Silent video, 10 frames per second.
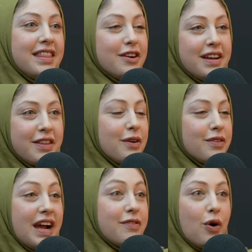There there
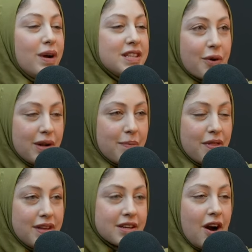I've always grown up with
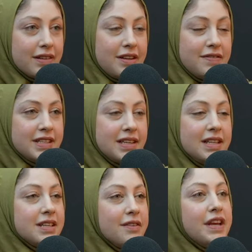this cognitive
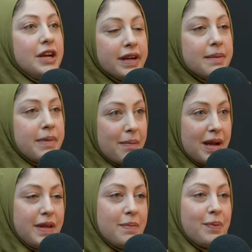dissonance of hearing about my
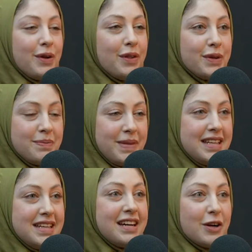people through the
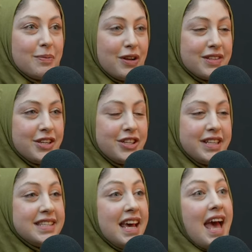media and our
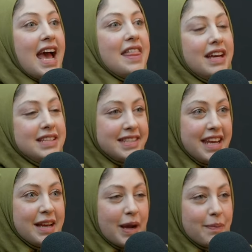politicians and then
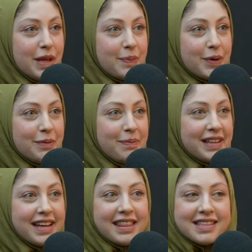seeing my people being
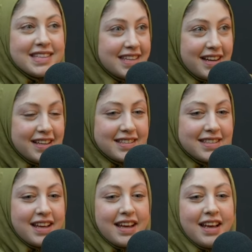like, this isn't us.
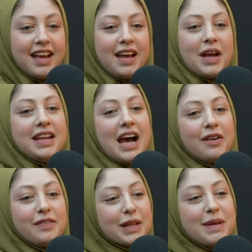And now
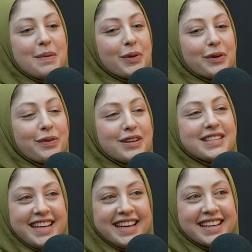it's all people are, are
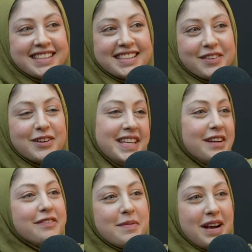seeing it. They're seeing
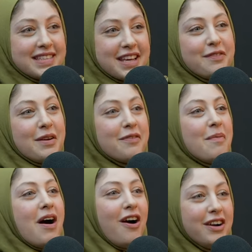it from us, like from
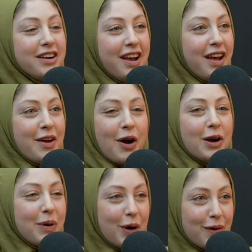our our
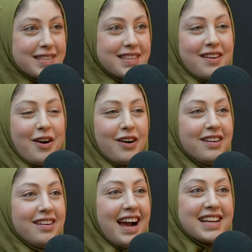posts and
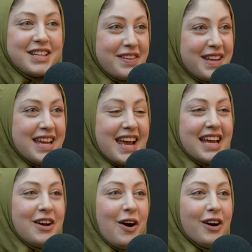our activity
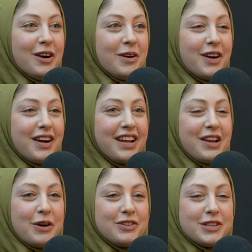and our, you
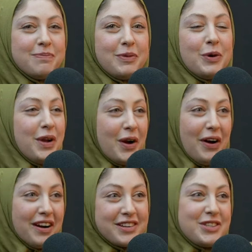know, just who we
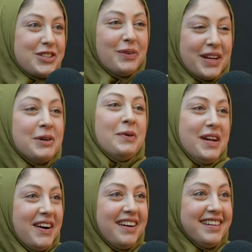are, just showing who we
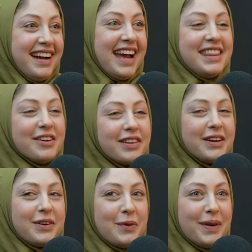are. And they're like,
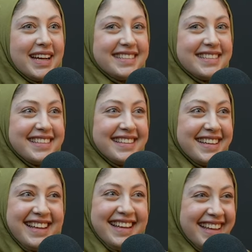oh wait,
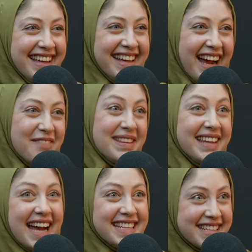they
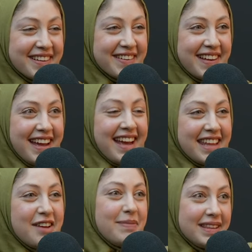want to
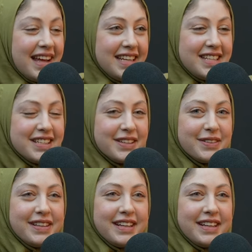they have been lied to.